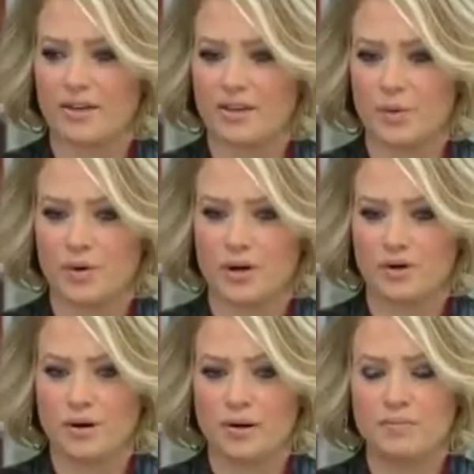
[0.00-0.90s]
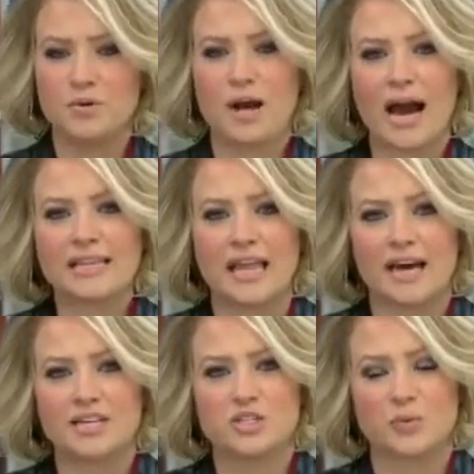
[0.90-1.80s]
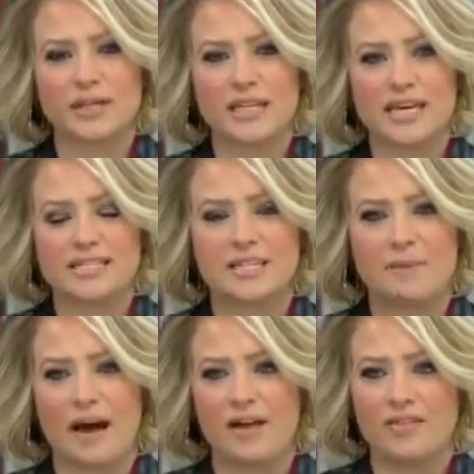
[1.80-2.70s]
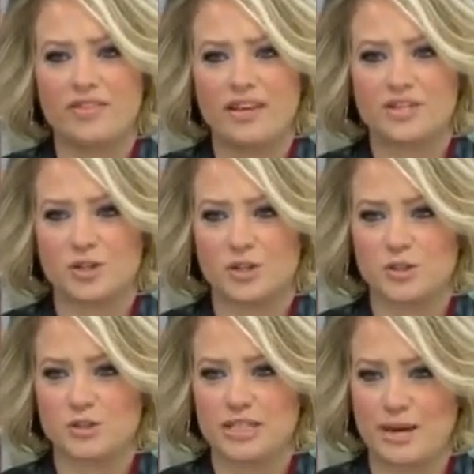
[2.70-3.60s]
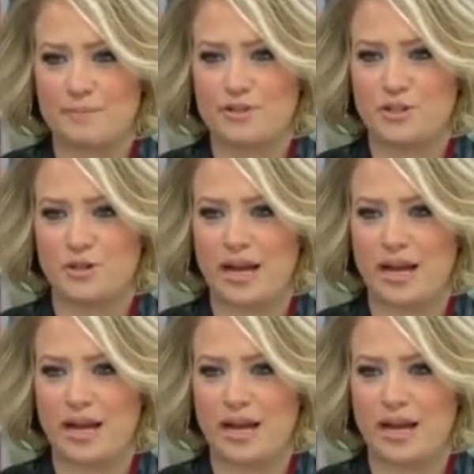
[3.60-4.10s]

there were uh, new guidelines released about the internal temperature, and I